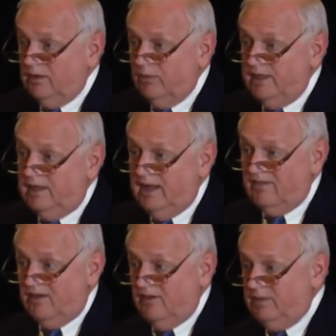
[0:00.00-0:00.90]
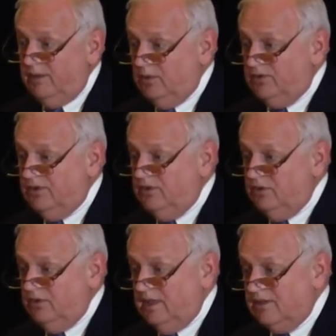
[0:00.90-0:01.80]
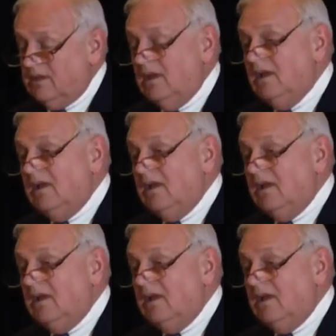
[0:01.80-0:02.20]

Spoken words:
that we didn't have enough people to do this.